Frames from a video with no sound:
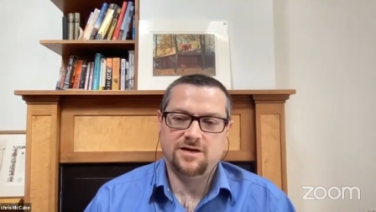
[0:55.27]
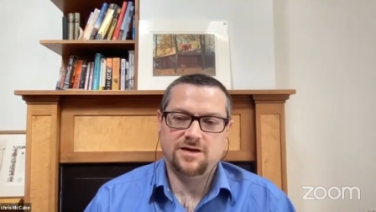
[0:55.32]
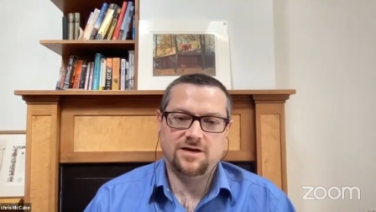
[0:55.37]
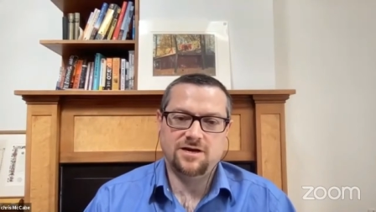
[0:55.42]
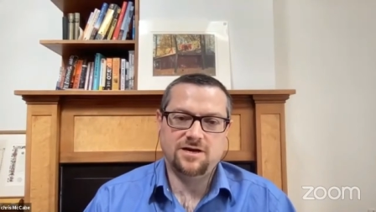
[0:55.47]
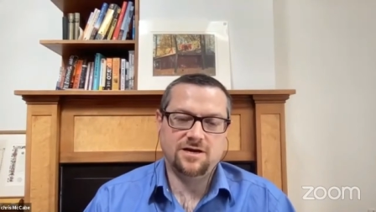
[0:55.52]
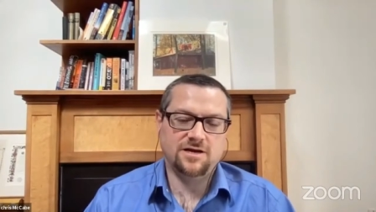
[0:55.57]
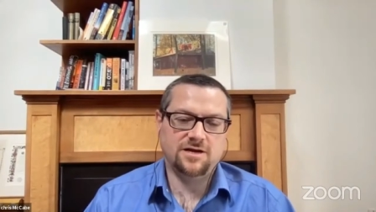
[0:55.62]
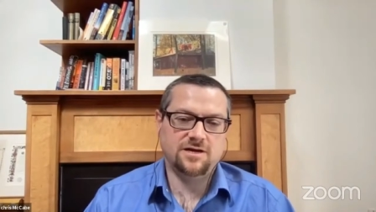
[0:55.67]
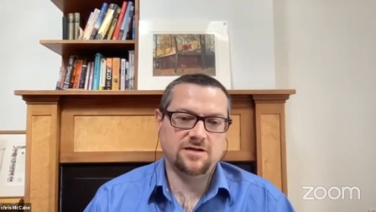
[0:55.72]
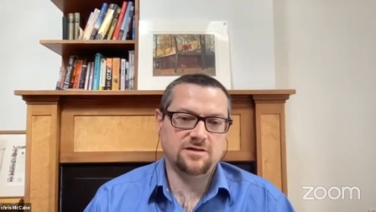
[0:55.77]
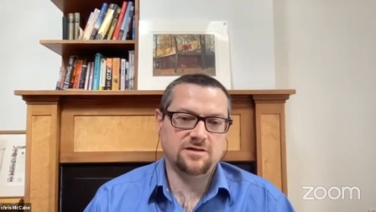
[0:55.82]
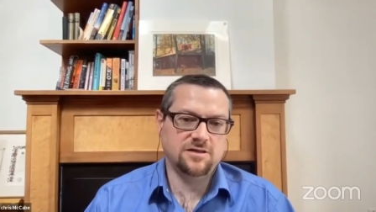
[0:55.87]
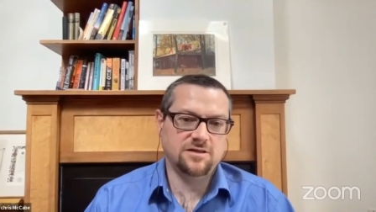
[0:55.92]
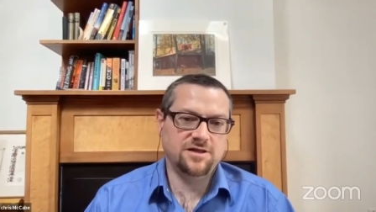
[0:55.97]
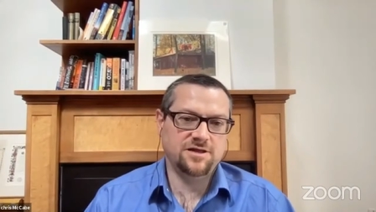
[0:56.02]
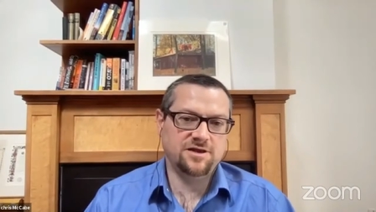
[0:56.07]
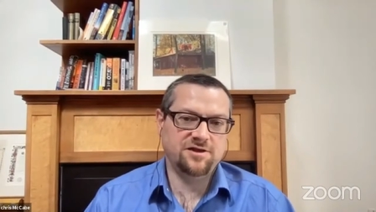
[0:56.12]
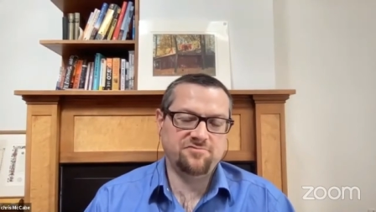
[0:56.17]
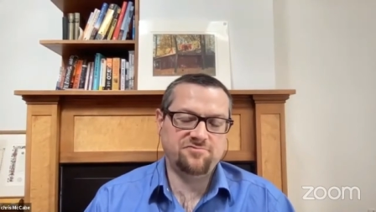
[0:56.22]
uh,
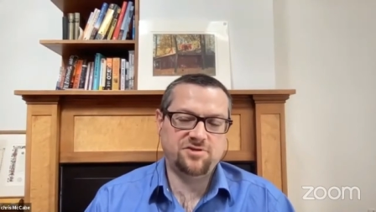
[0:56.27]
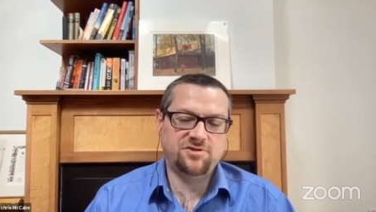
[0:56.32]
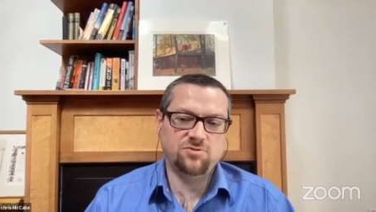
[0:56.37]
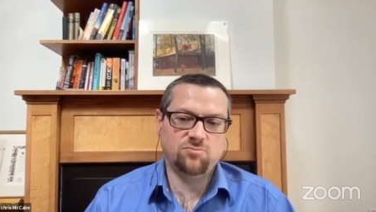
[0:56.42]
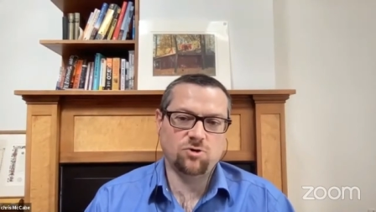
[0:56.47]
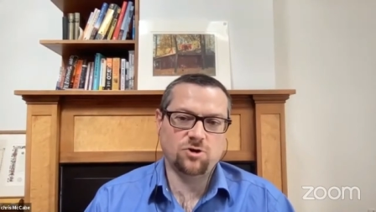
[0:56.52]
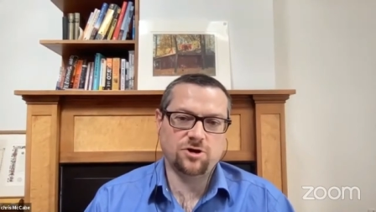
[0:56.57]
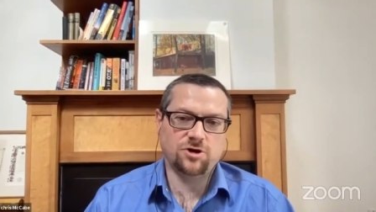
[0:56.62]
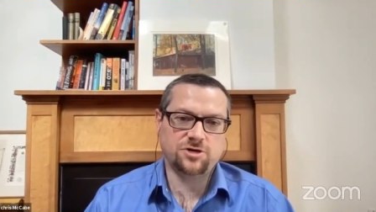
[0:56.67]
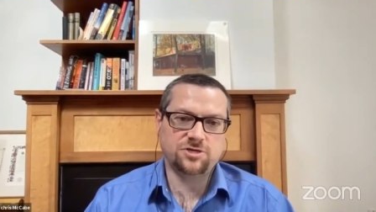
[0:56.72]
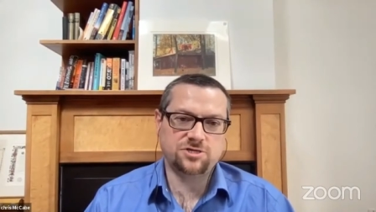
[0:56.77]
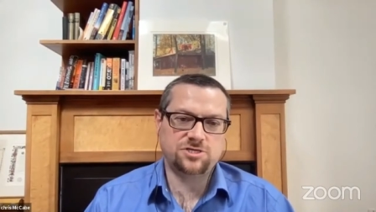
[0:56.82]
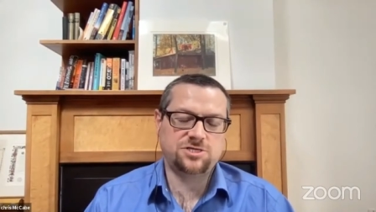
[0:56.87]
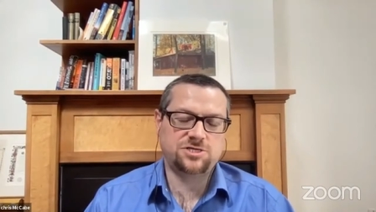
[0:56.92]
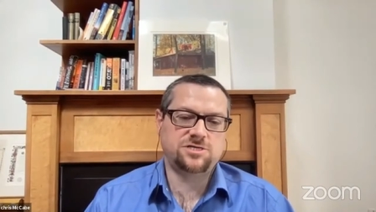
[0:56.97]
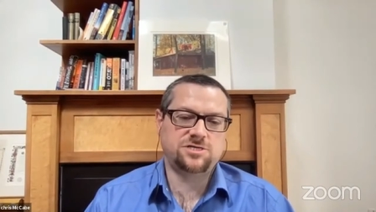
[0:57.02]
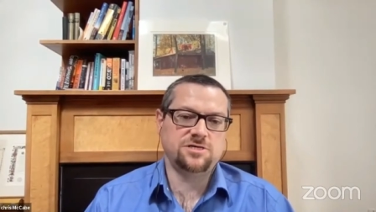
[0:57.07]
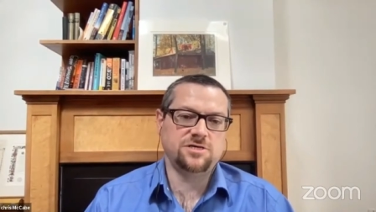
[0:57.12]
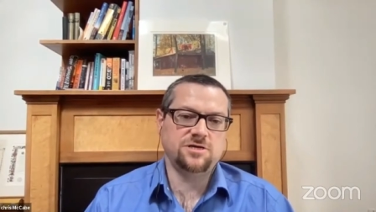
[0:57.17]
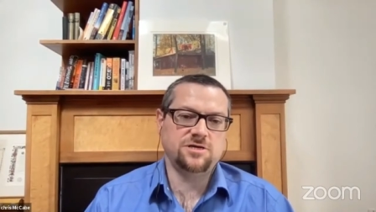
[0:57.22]
lived and worked
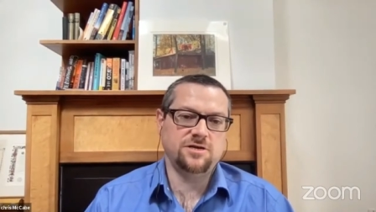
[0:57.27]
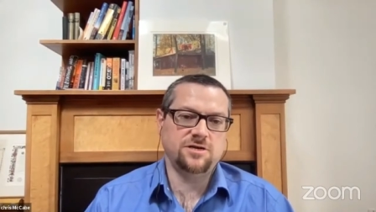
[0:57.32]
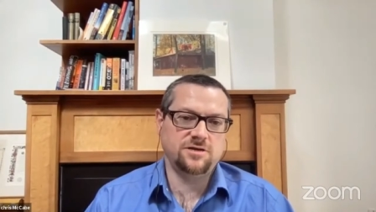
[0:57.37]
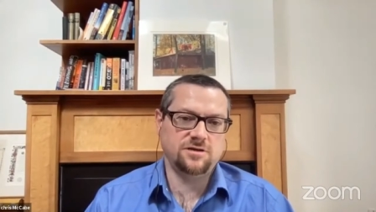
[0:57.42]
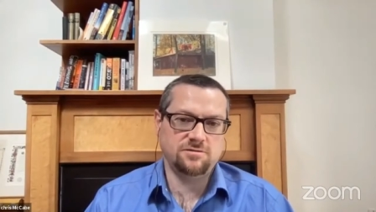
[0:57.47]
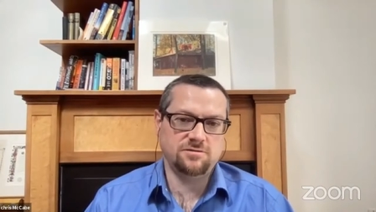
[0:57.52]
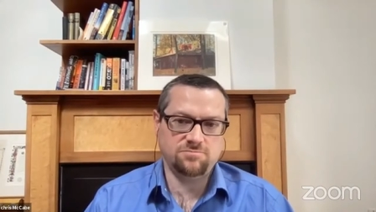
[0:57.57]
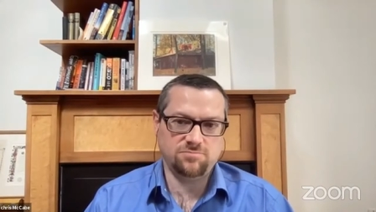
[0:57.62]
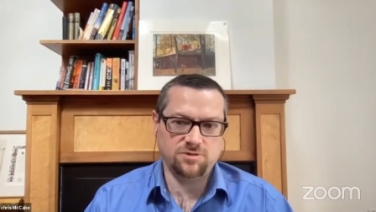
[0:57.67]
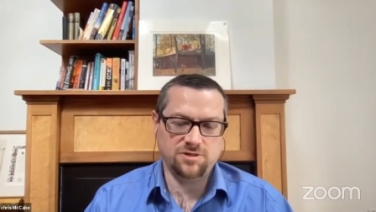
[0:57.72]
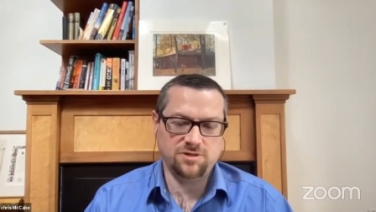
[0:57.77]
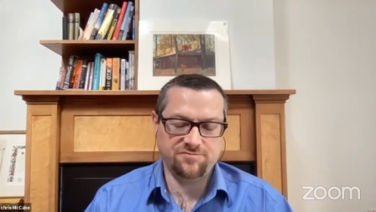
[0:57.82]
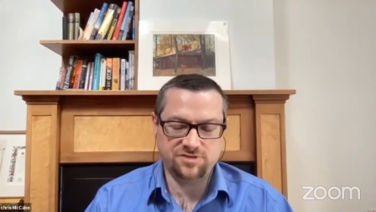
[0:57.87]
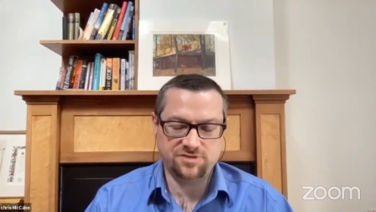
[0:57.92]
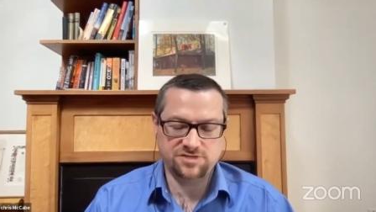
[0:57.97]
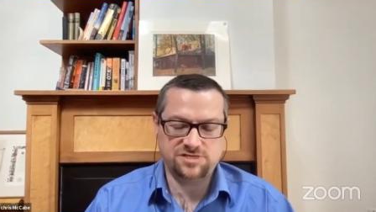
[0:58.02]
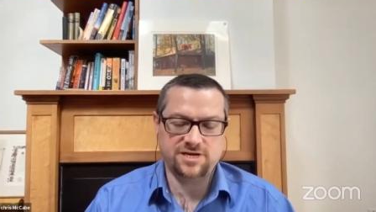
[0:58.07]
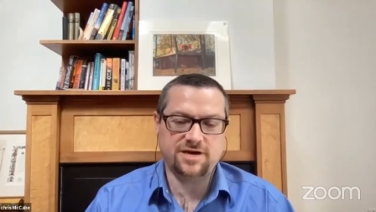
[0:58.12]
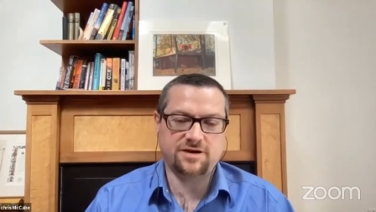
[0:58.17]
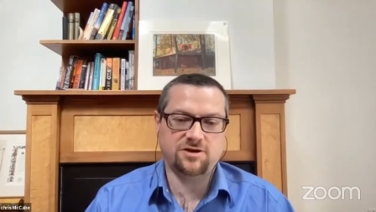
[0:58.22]
lived
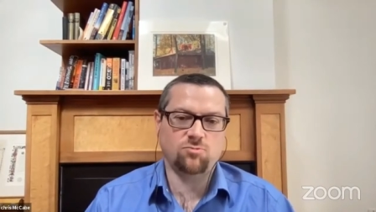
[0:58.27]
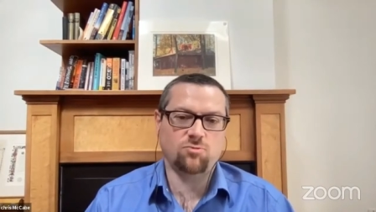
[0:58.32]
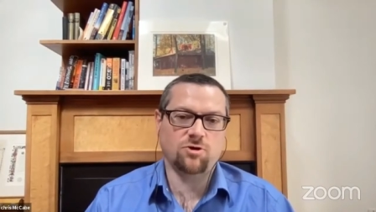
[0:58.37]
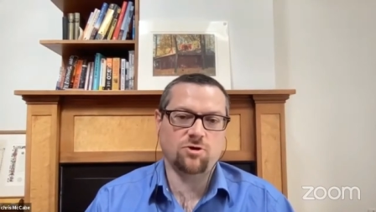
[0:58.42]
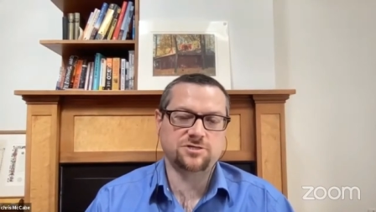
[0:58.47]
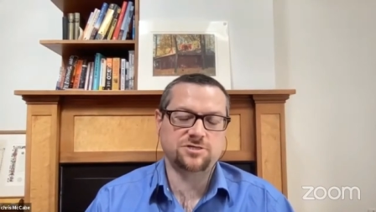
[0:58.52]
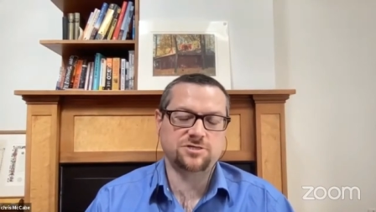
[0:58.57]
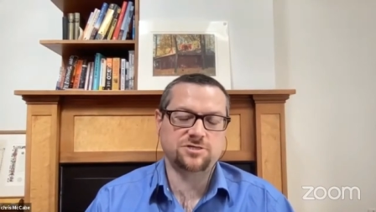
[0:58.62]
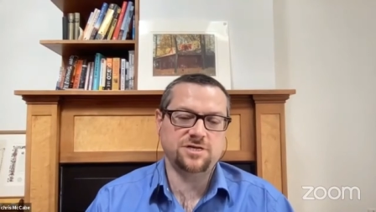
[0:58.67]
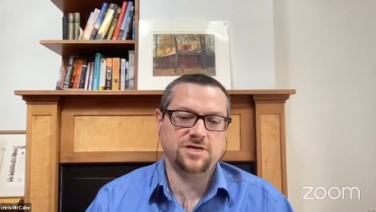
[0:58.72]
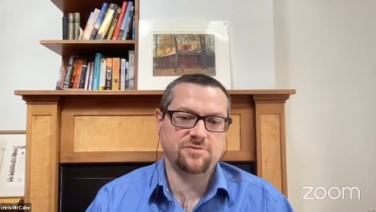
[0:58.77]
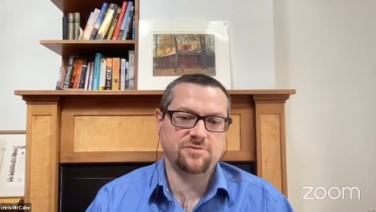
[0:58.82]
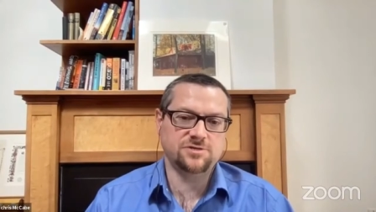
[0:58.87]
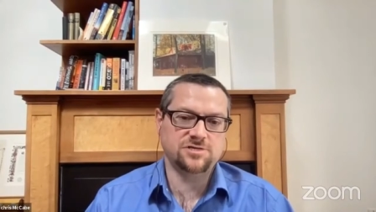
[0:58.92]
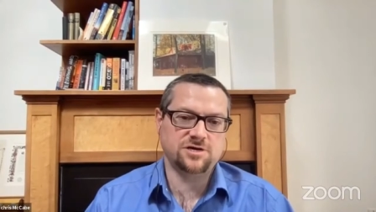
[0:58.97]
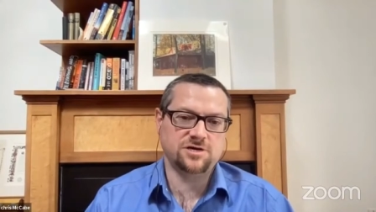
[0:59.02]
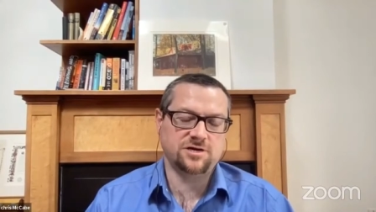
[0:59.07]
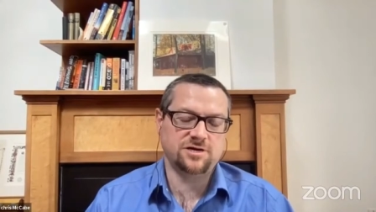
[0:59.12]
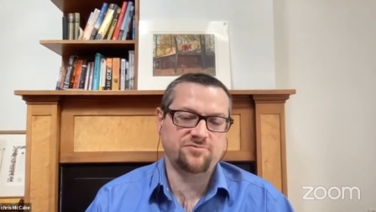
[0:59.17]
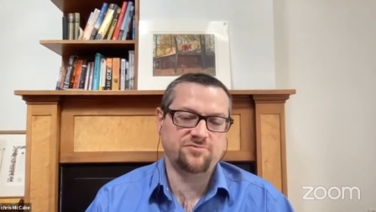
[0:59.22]
in Seattle, worked at
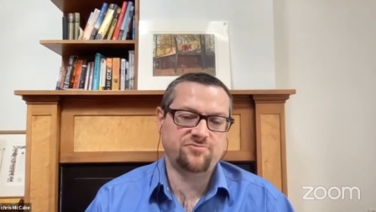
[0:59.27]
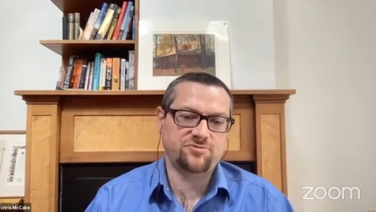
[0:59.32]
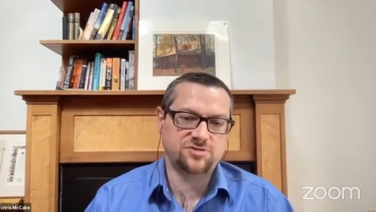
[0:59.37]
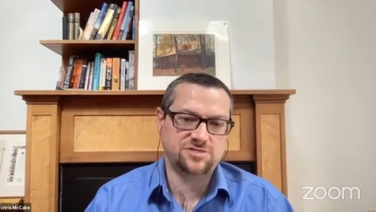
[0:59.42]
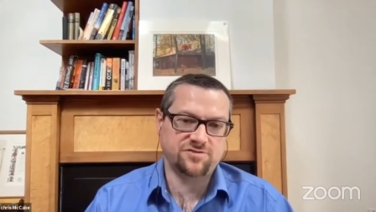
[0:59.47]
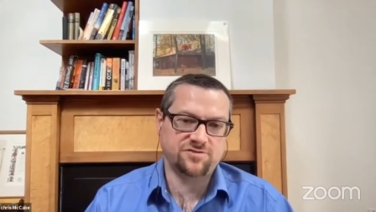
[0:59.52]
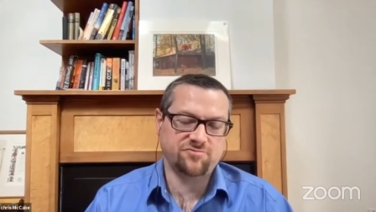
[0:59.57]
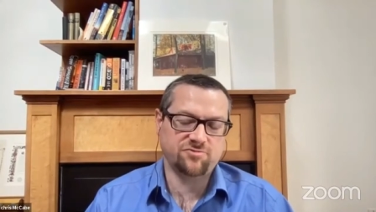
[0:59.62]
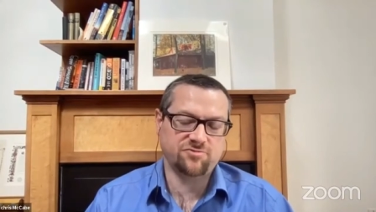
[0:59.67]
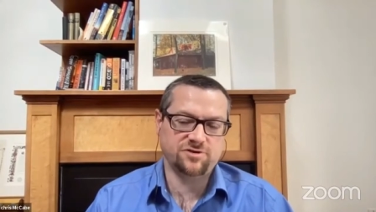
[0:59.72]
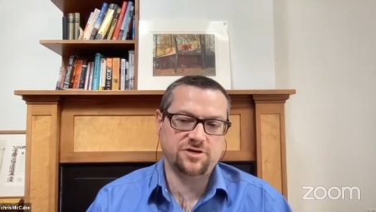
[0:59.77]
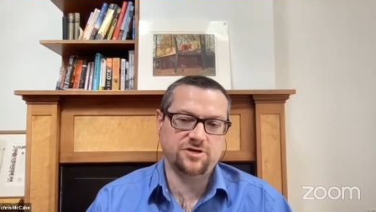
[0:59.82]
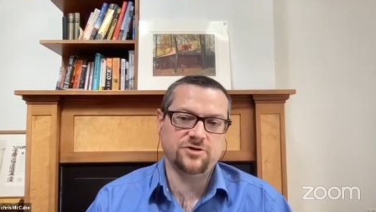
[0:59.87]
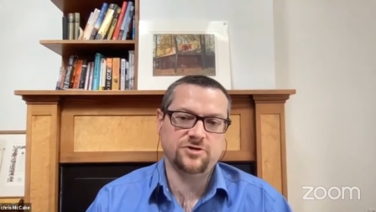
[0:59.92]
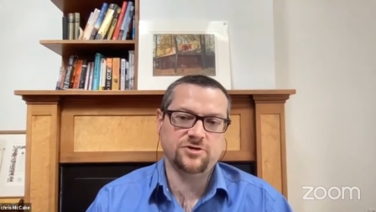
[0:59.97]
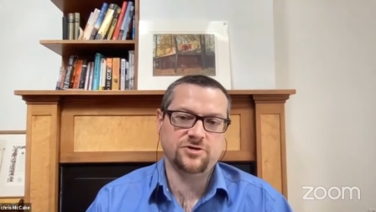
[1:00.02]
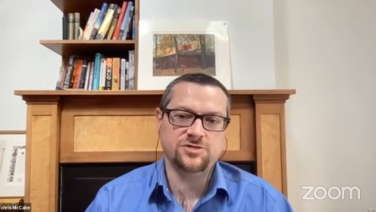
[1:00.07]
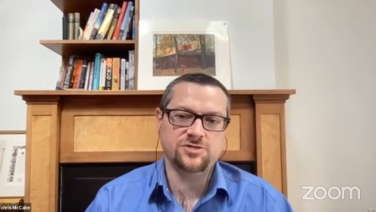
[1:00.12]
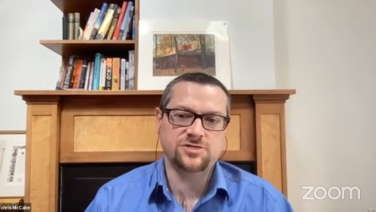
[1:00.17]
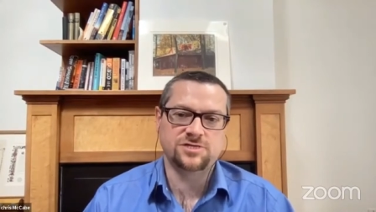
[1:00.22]
Amazon for several
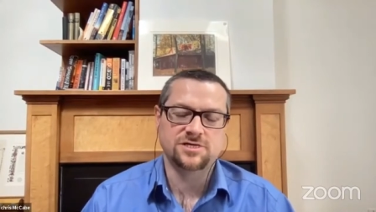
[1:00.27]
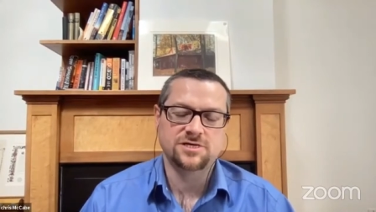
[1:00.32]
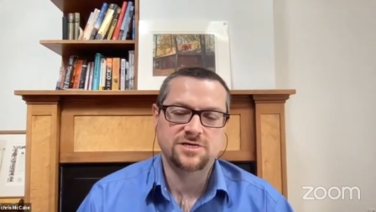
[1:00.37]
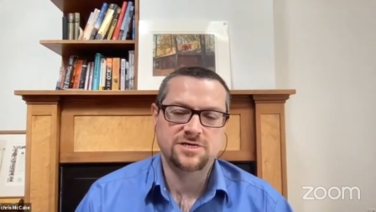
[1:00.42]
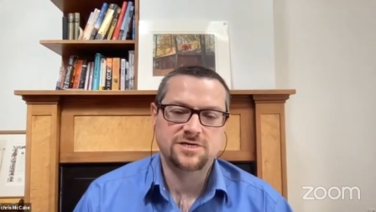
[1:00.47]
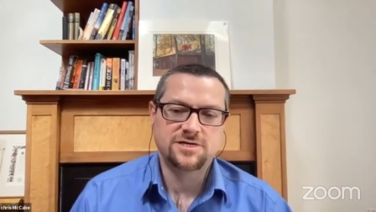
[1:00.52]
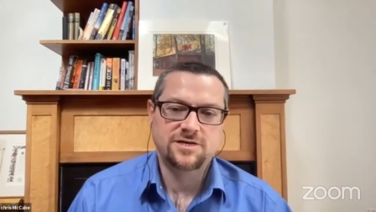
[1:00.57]
years.